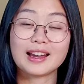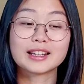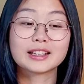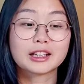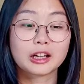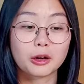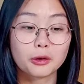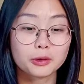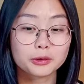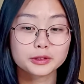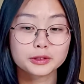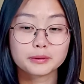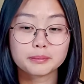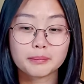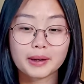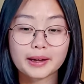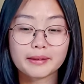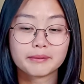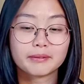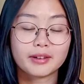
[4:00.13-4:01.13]
closed
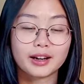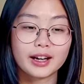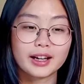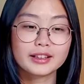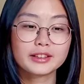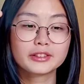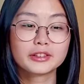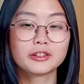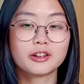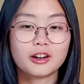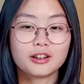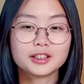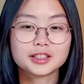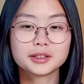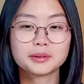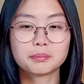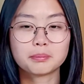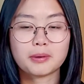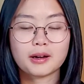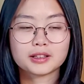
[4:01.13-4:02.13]
my mind to all
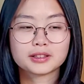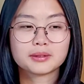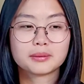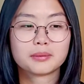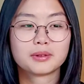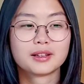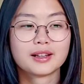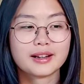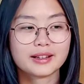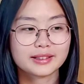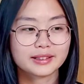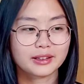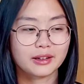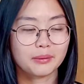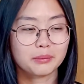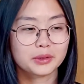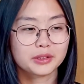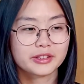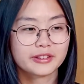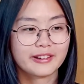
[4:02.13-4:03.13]
the possibilities and
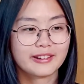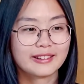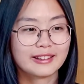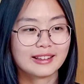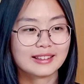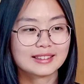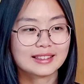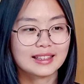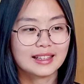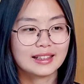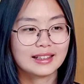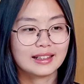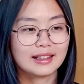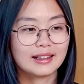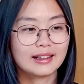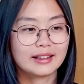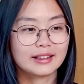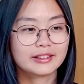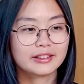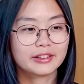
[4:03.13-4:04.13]
opportunities that
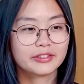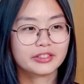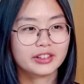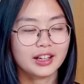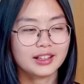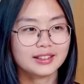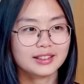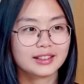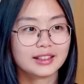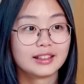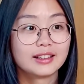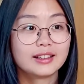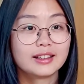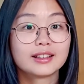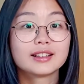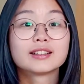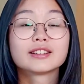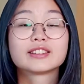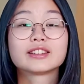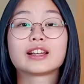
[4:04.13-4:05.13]
I could have gotten.
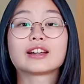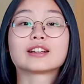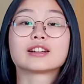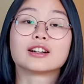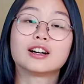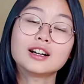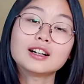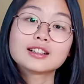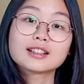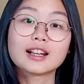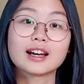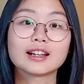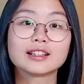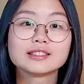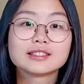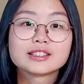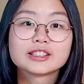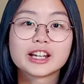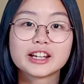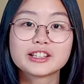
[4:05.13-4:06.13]
And thank God I
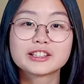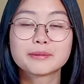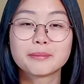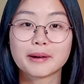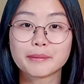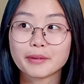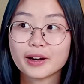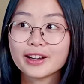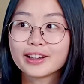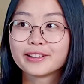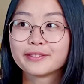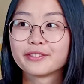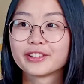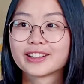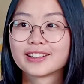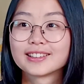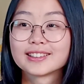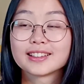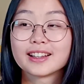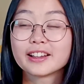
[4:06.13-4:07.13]
changed my mind,
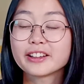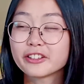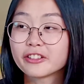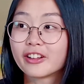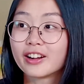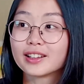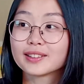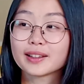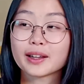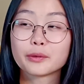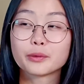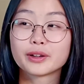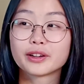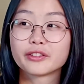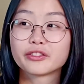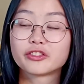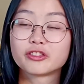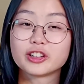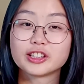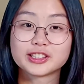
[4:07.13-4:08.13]
because otherwise I would
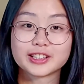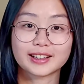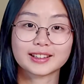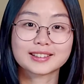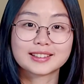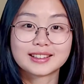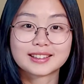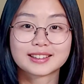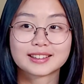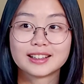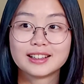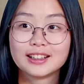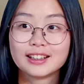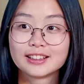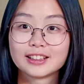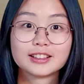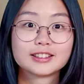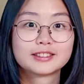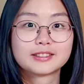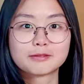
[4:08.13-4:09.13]
have rejected
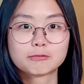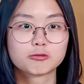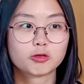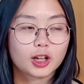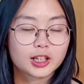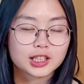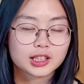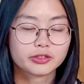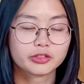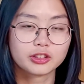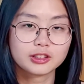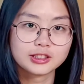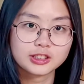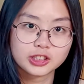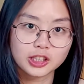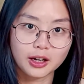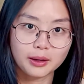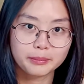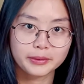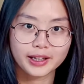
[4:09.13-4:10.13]
the wonderful
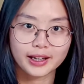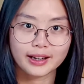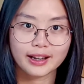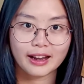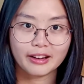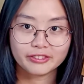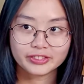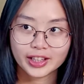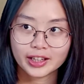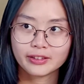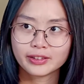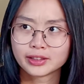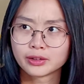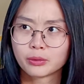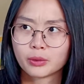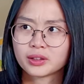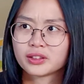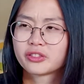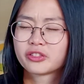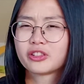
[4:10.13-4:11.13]
job that I have now and the
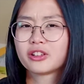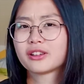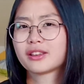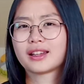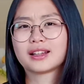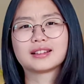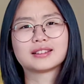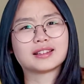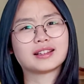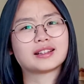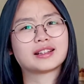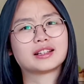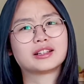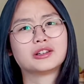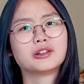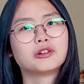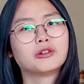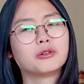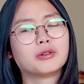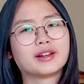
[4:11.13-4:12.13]
wonderful things I can
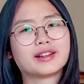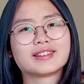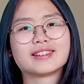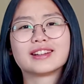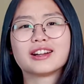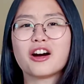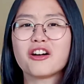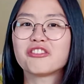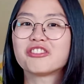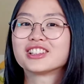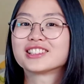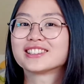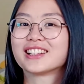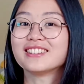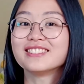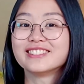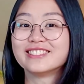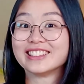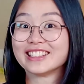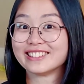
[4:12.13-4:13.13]
do with an office
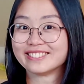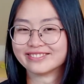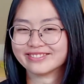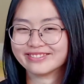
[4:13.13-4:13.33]
salary.